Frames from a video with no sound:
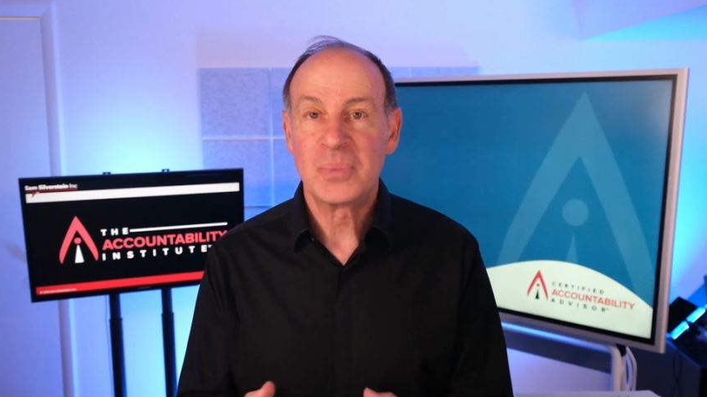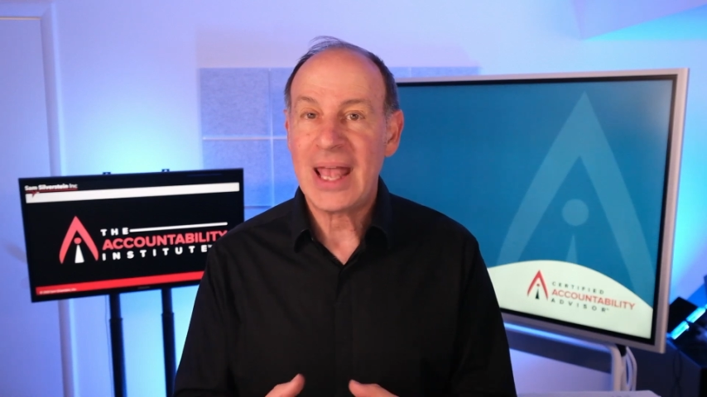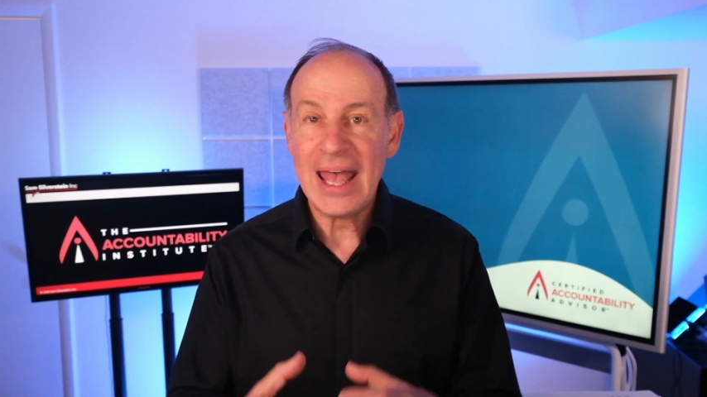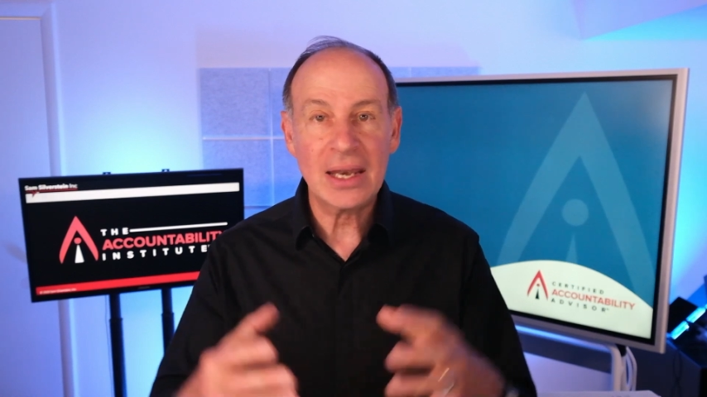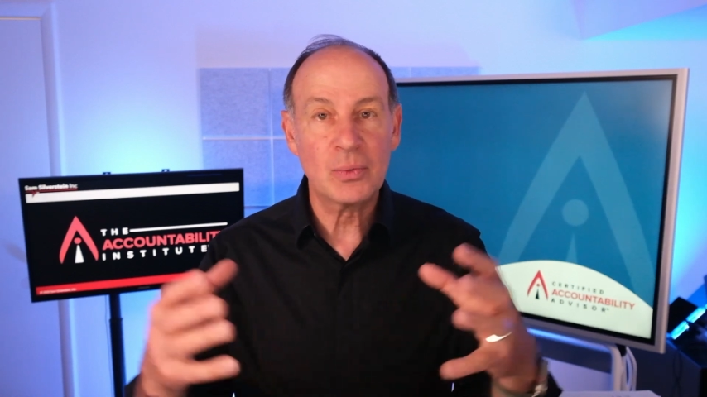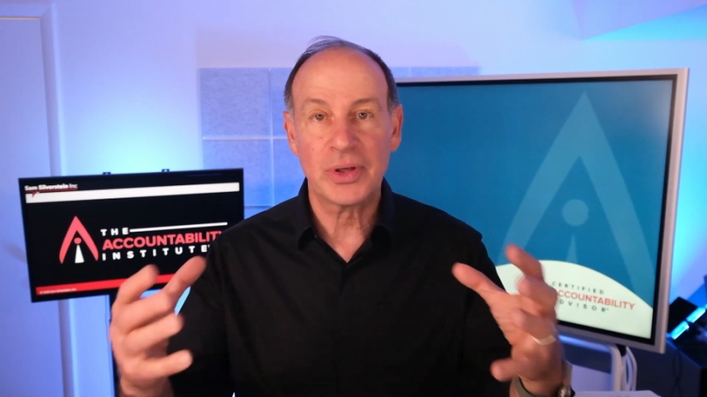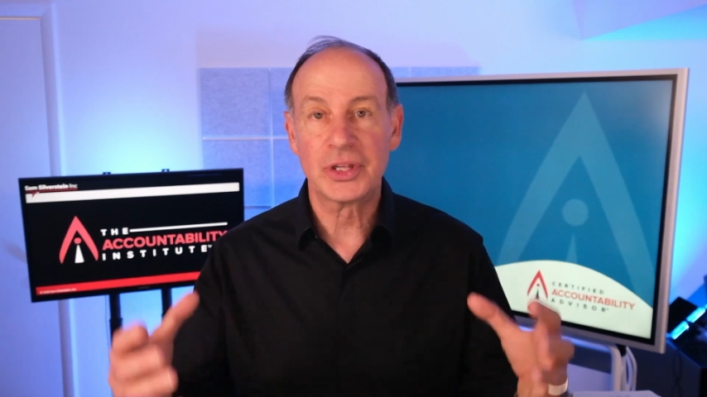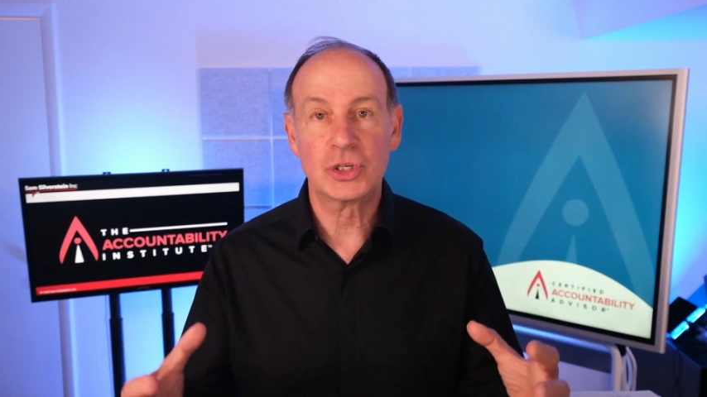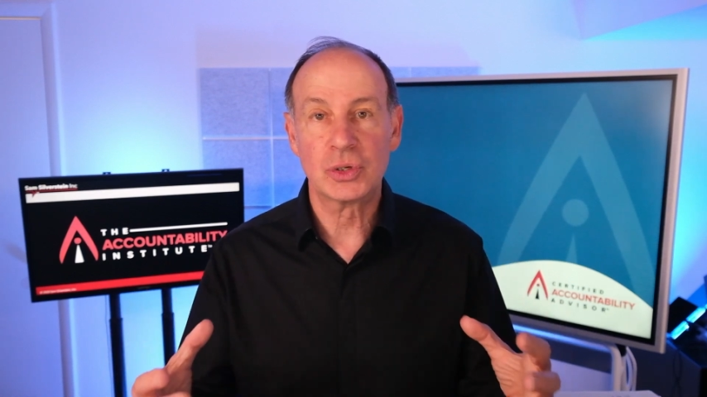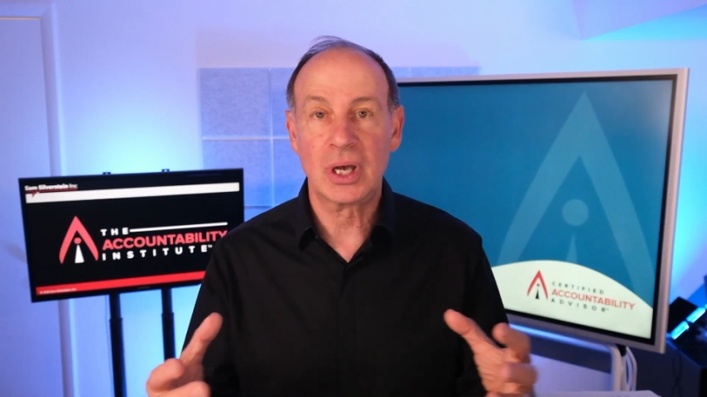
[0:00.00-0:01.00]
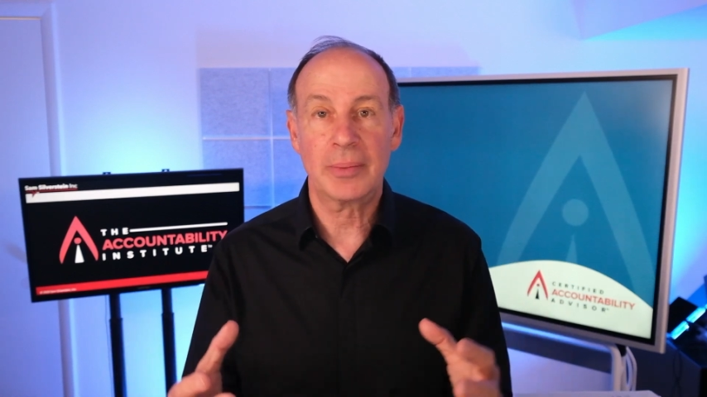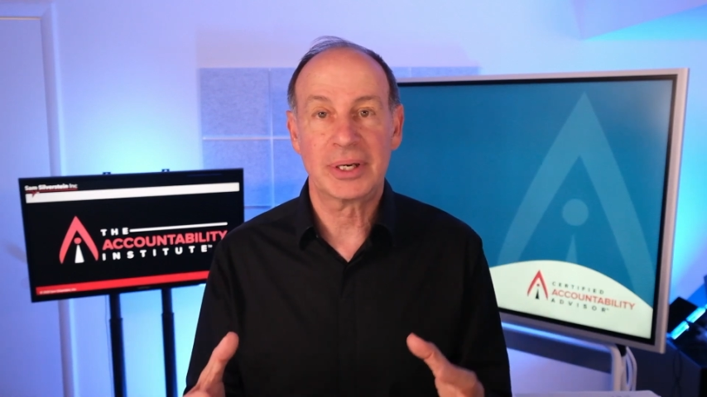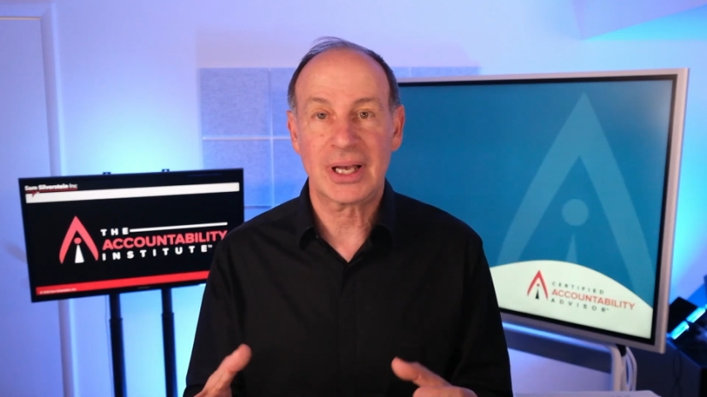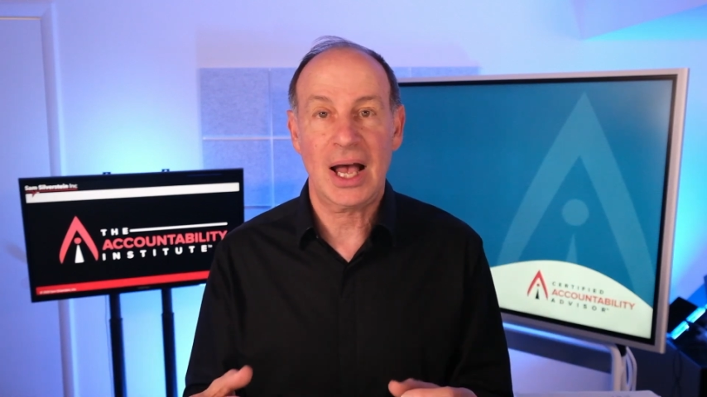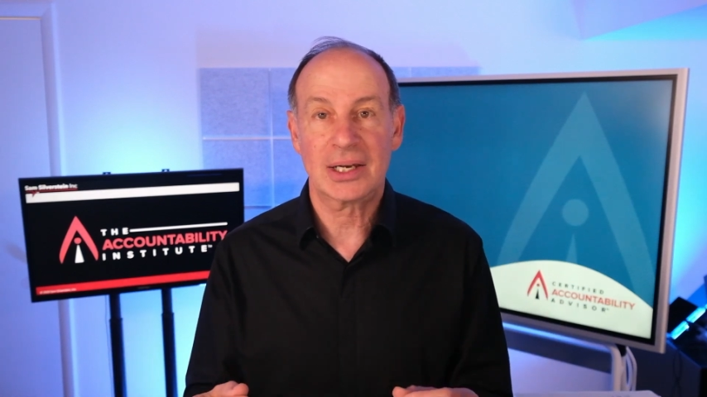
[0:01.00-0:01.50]
anyone that you come
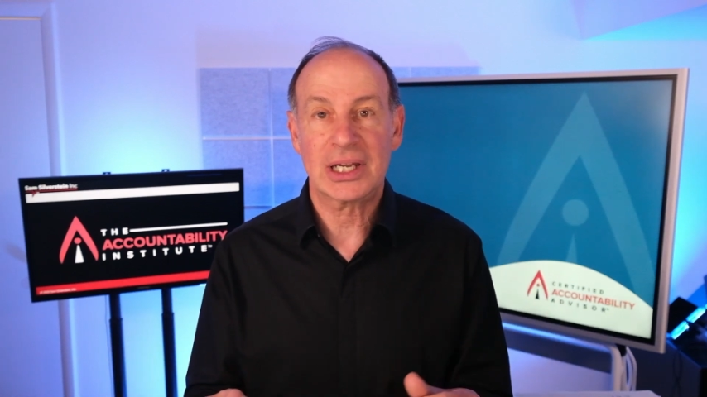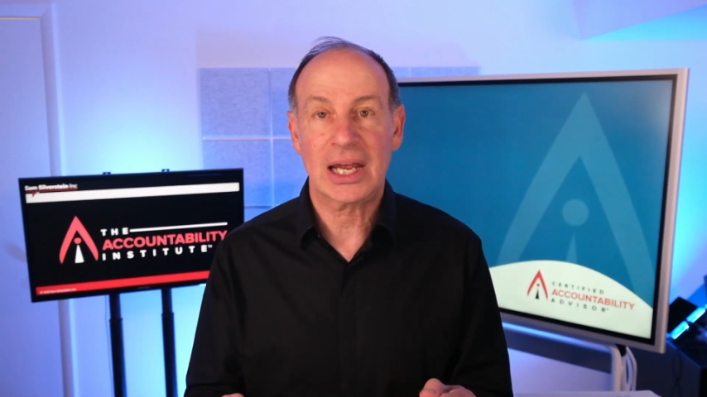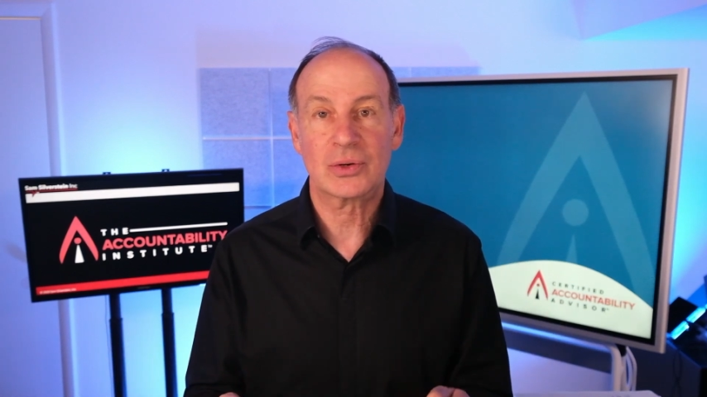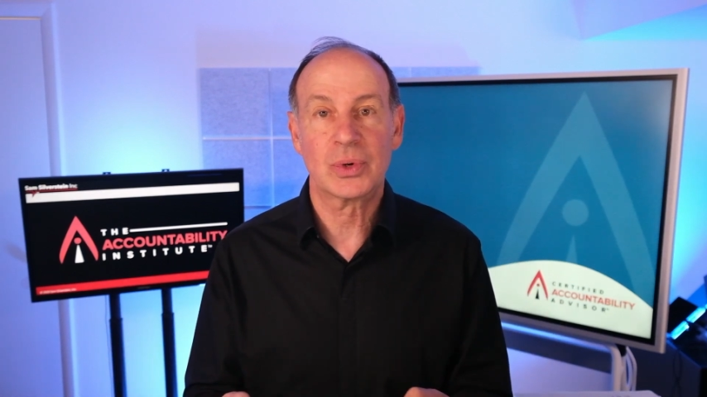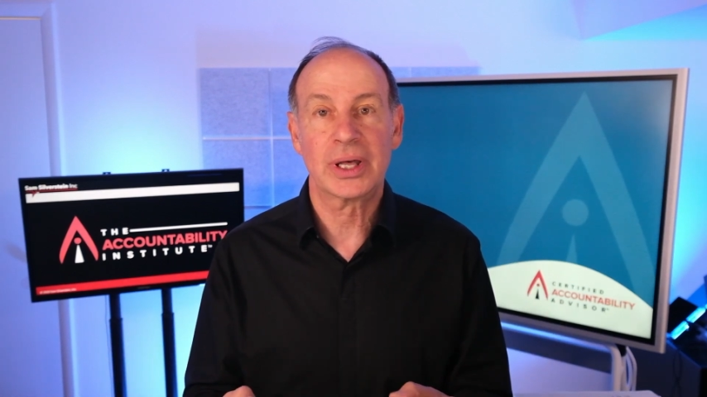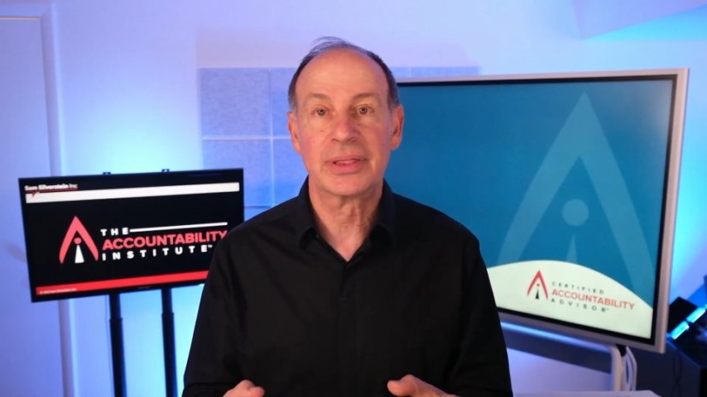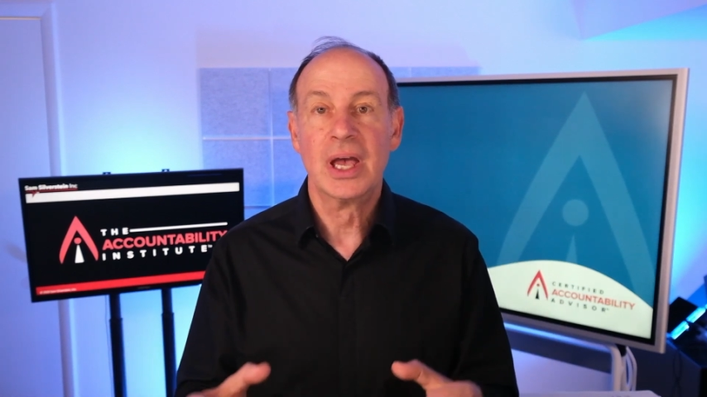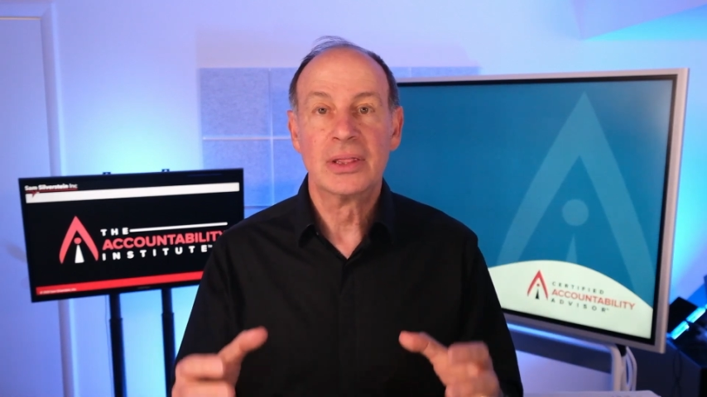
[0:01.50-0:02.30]
in contact with,